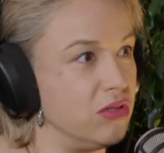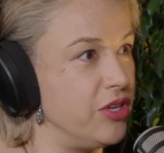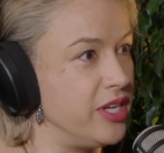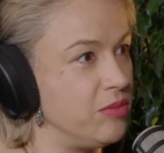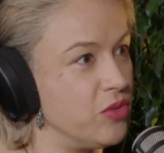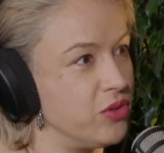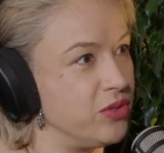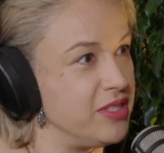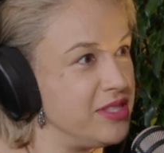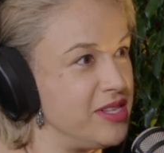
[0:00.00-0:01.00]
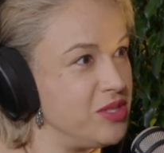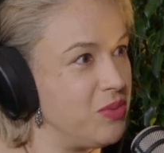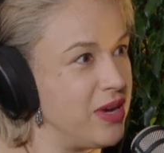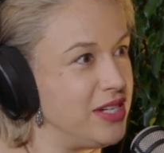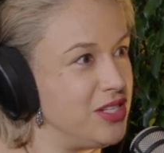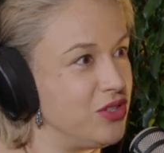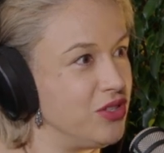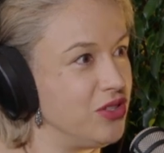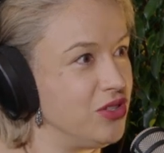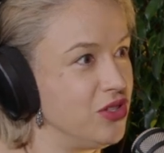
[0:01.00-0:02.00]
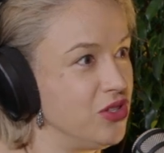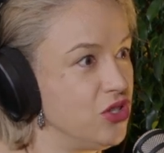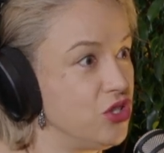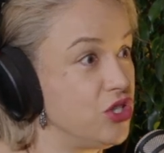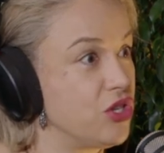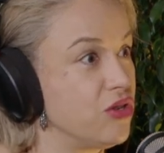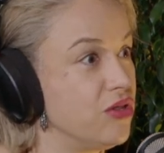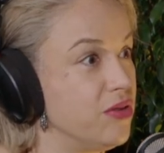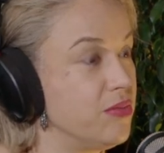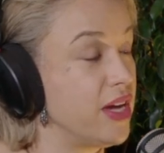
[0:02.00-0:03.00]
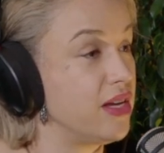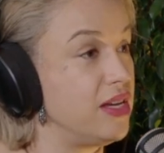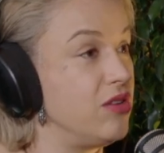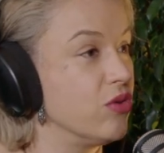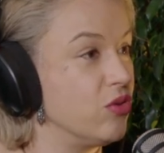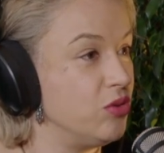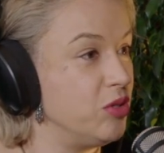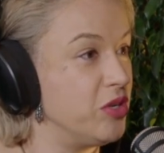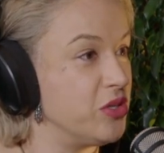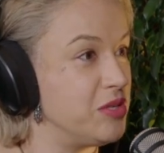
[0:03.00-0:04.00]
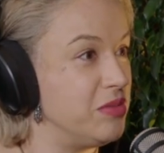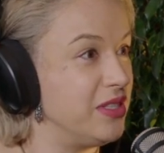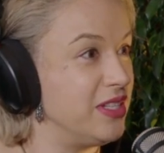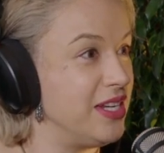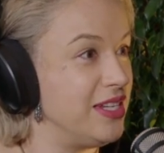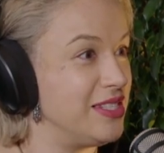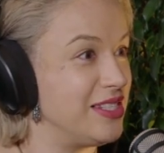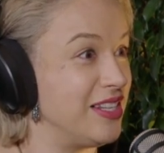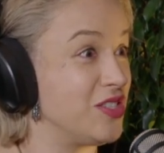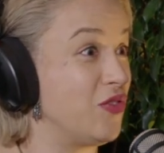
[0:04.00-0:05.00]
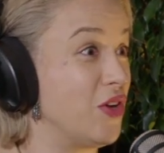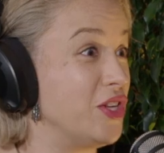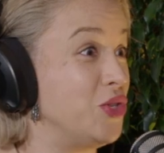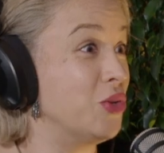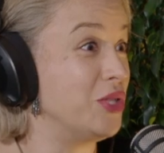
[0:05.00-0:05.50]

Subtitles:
learning model is this way to show them, hey, here are all the possibilities. Let's find your